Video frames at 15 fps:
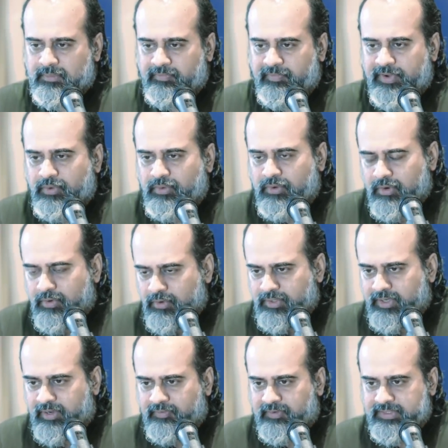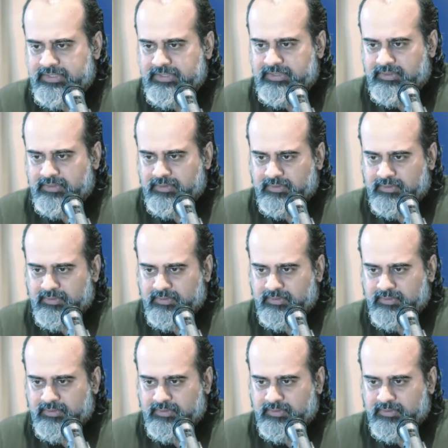We do not know the difference.